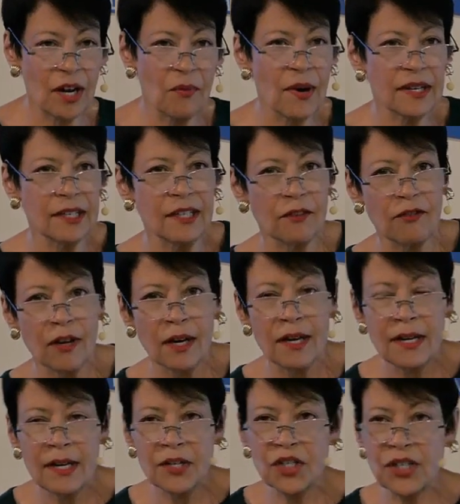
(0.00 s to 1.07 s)
I want to give a
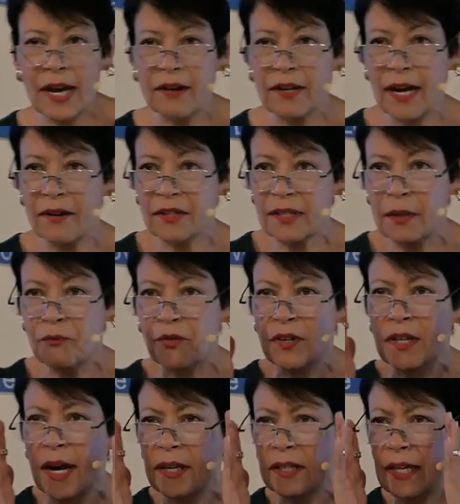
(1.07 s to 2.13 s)
shout out to him for
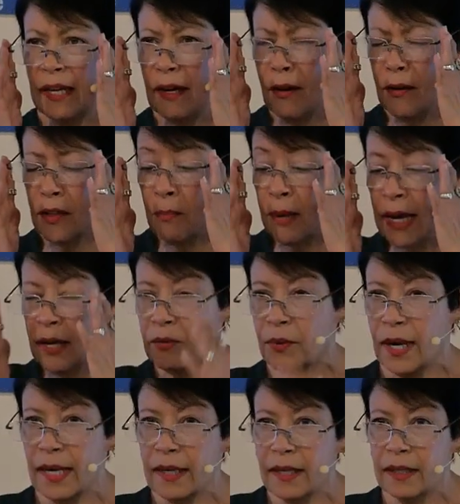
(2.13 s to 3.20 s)
not getting on the
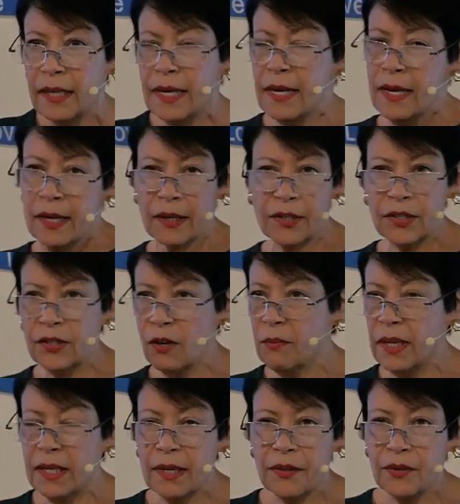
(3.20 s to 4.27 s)
bandwagon, because so
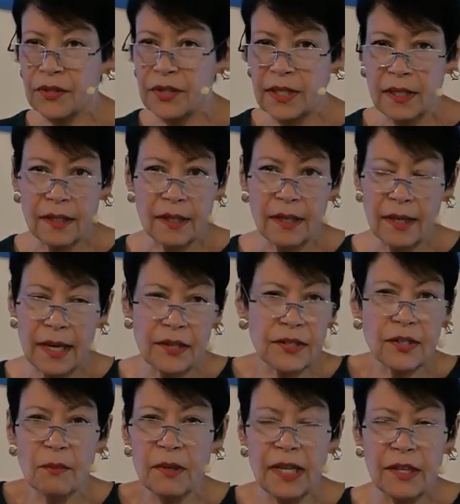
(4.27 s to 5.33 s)
many others did, and
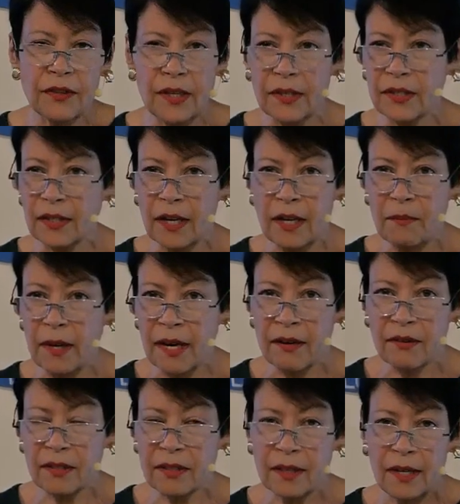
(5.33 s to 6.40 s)
so many things came
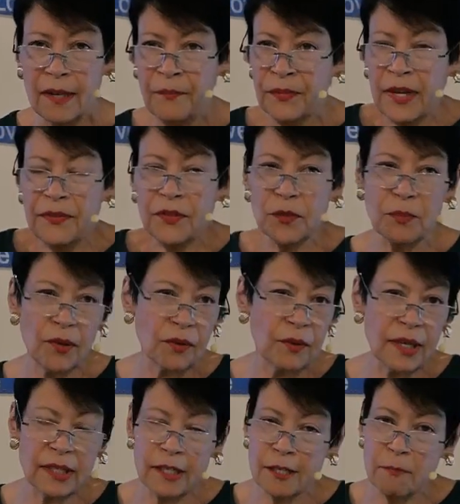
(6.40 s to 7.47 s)
out. And this book
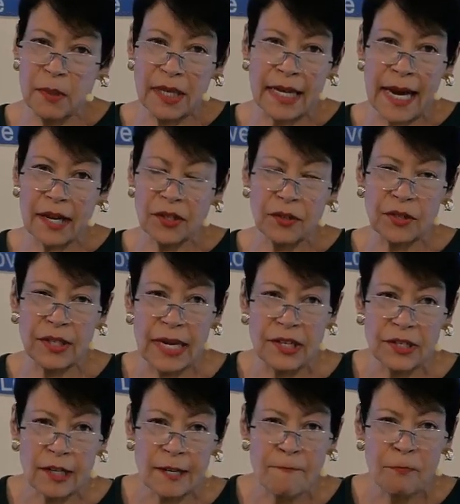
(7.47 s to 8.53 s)
wasn't to be an
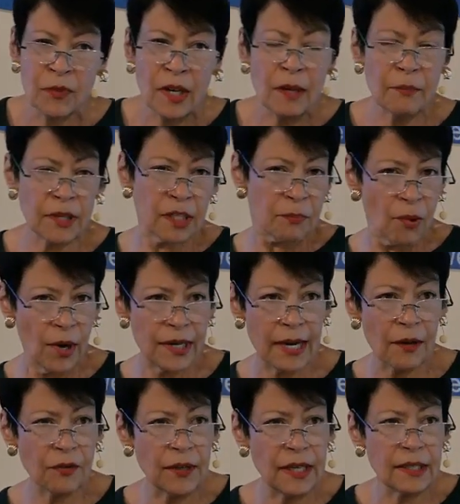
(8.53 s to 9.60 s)
accusation, but to point
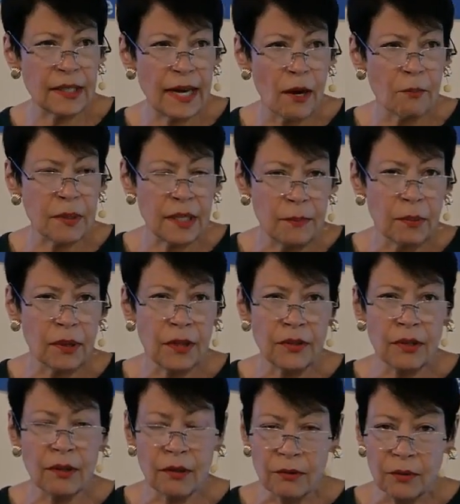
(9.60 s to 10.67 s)
out things, how people in
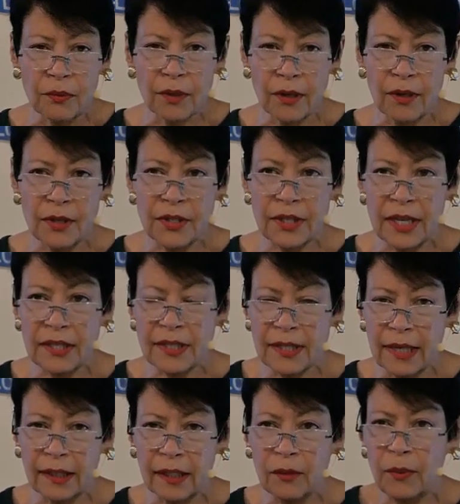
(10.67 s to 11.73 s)
their own words, and
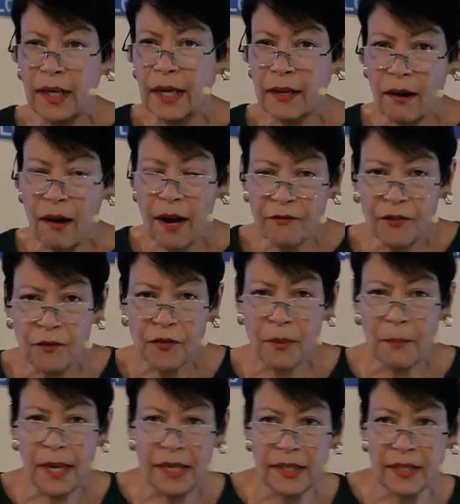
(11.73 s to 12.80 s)
suddenly we get off of the
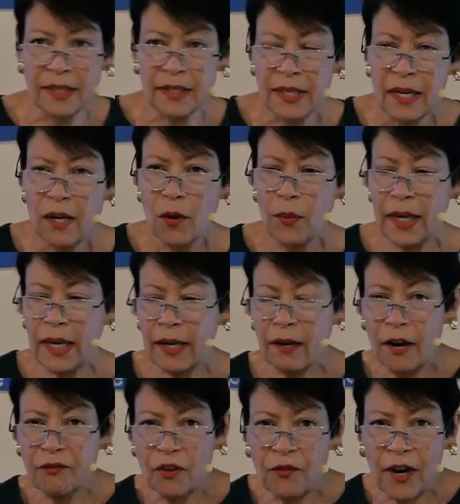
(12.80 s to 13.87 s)
basis. We get
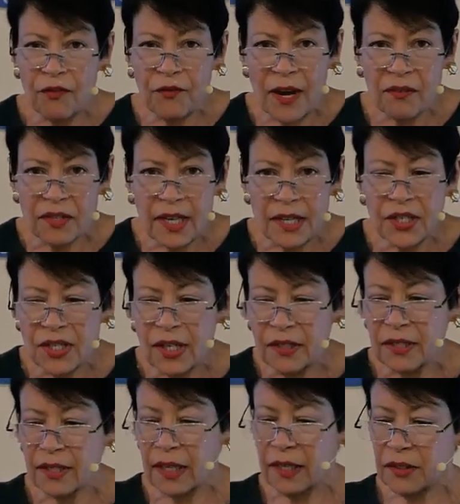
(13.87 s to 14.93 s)
off of our
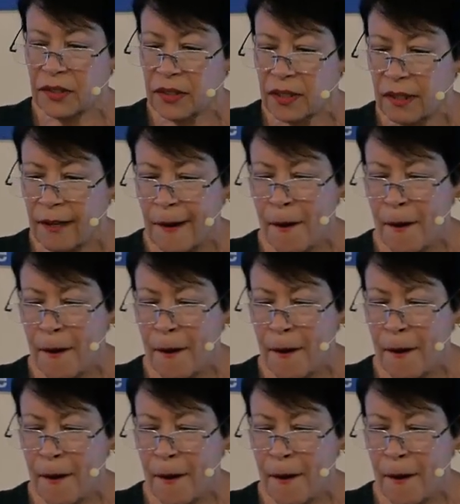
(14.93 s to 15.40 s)
foundation, saints.